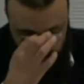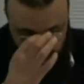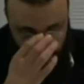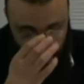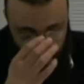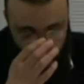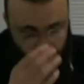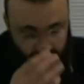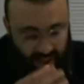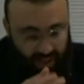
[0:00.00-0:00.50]

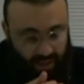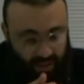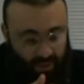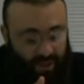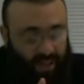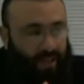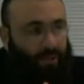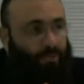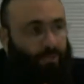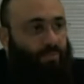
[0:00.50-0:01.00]
And by the
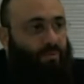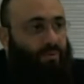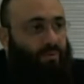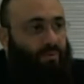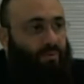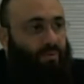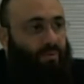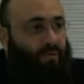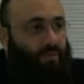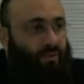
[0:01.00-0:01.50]
way,
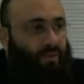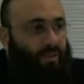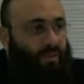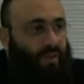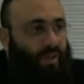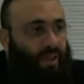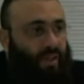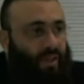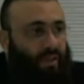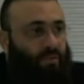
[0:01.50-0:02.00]

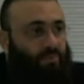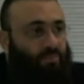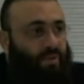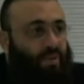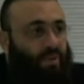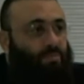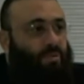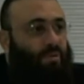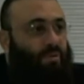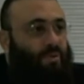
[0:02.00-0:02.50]

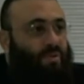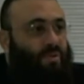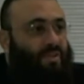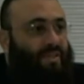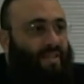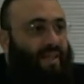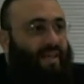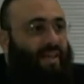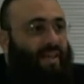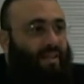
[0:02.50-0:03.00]
people who
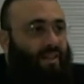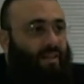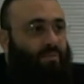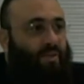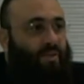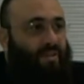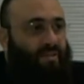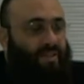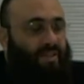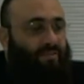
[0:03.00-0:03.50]
seek
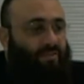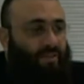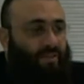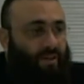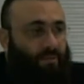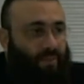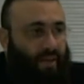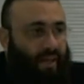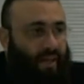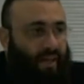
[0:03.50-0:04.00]
liberty
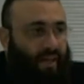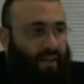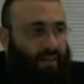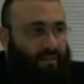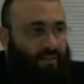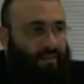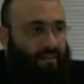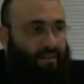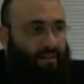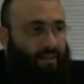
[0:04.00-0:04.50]
from
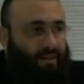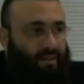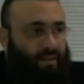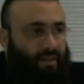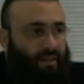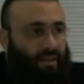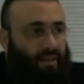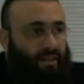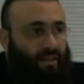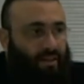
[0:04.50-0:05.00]
God,
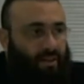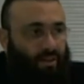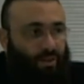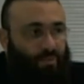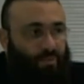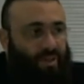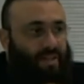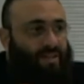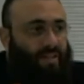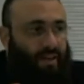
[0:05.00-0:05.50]
they'll
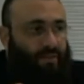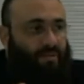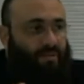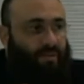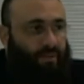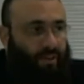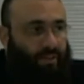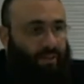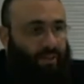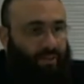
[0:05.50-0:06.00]
be slaves
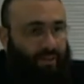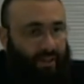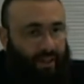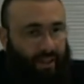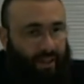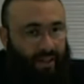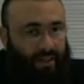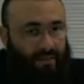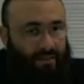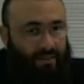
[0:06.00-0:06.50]
of everything
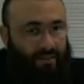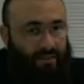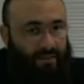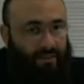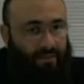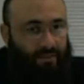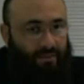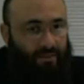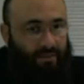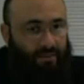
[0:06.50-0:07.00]
else.
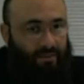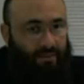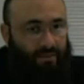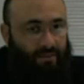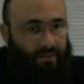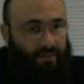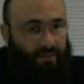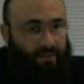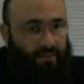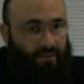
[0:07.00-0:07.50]

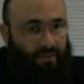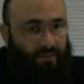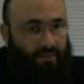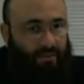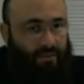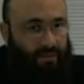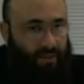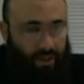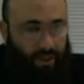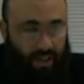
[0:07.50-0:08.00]

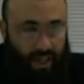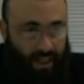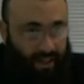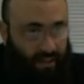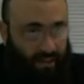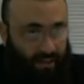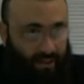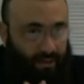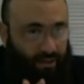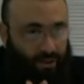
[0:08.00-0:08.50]
You
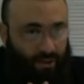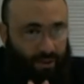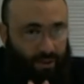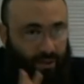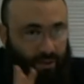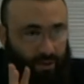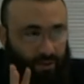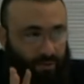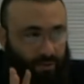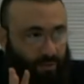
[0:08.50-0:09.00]

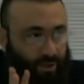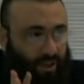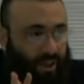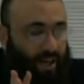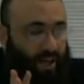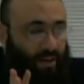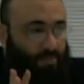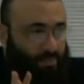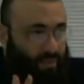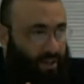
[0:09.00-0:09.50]

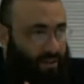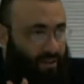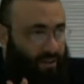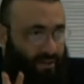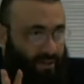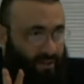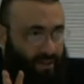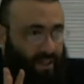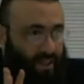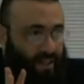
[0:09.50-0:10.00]
can
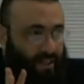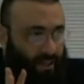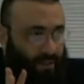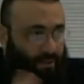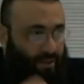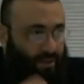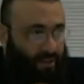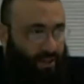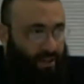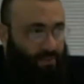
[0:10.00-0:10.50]
seek
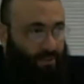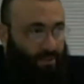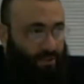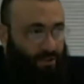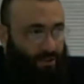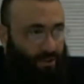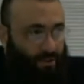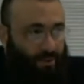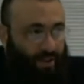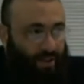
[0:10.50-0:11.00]
liberty as much
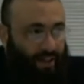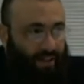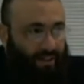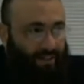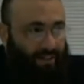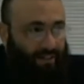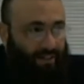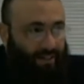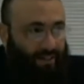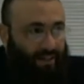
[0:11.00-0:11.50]
as you want,
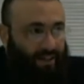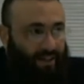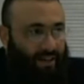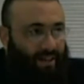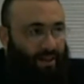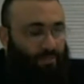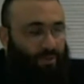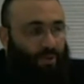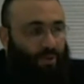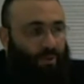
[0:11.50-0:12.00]

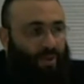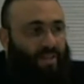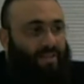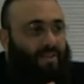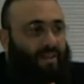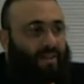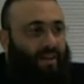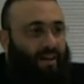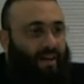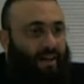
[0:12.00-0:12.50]
but
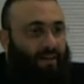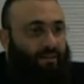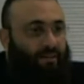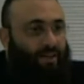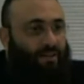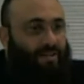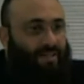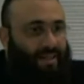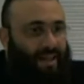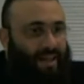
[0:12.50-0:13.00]
once you have
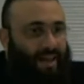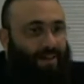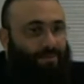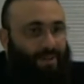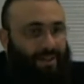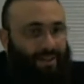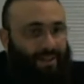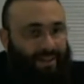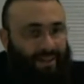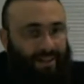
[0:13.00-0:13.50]

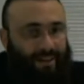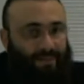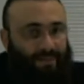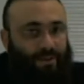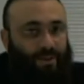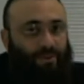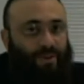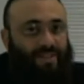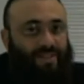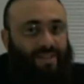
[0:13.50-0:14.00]

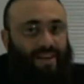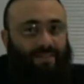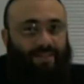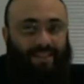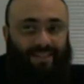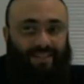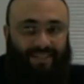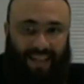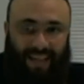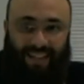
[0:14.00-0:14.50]
once you have
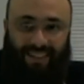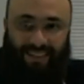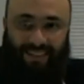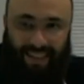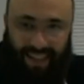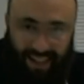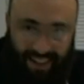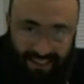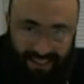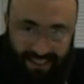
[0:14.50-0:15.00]
attained
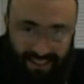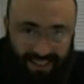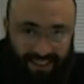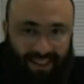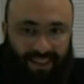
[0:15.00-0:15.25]
that